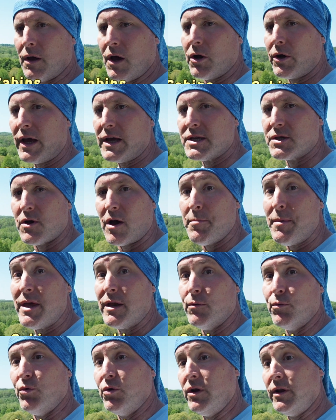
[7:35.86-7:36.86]
Okay, so I
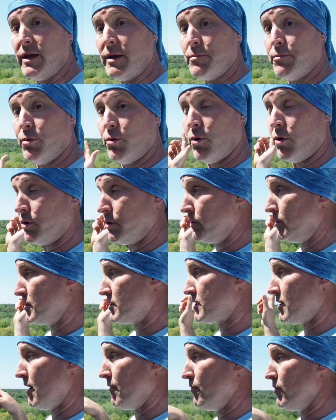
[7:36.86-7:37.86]
made a really important
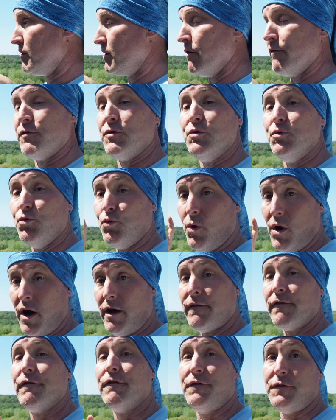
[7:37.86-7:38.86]
discovery. If you
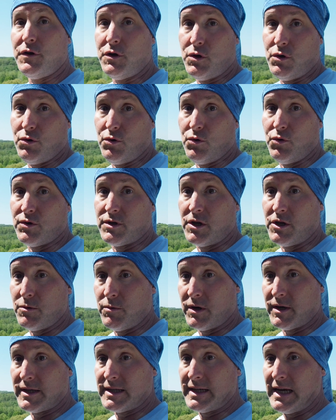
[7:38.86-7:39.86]
want views and you
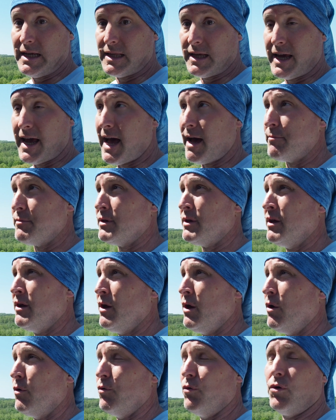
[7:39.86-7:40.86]
want to stay at the cabin,
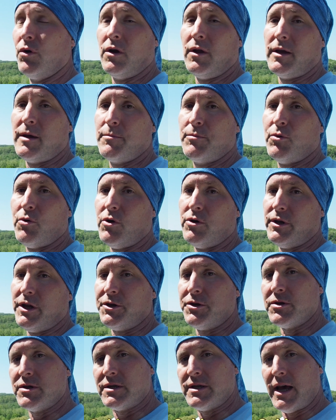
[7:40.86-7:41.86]
really important
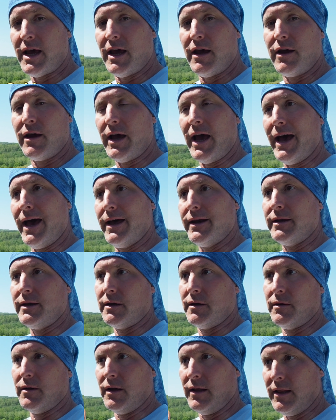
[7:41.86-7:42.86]
that you stay at
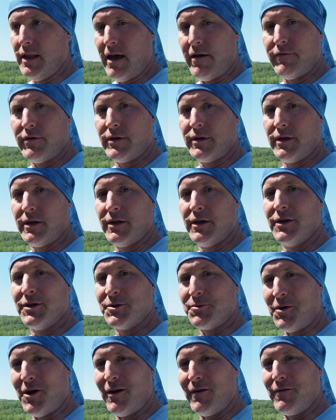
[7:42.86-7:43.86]
11,
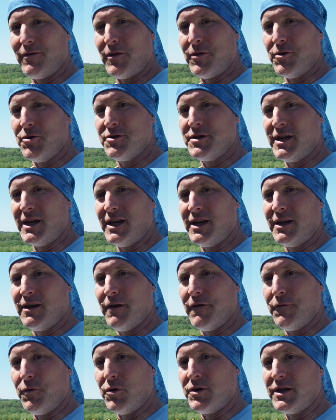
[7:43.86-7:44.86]
12, 13,
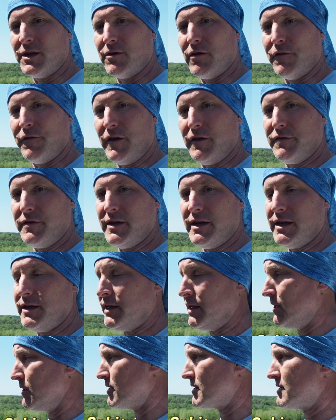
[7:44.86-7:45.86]
14, or 15.
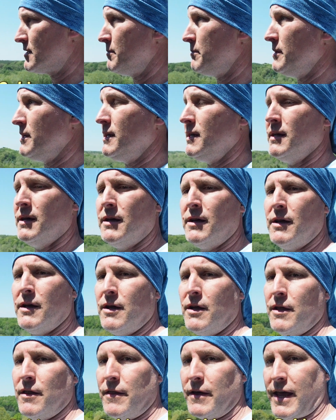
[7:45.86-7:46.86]
That looks to be
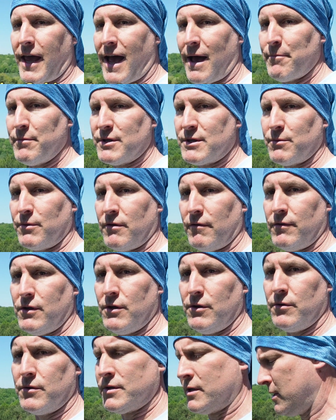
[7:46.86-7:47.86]
the cabins with the
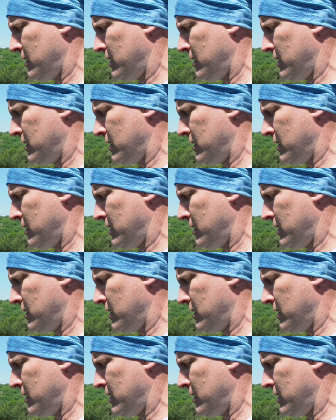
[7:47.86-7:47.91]
views.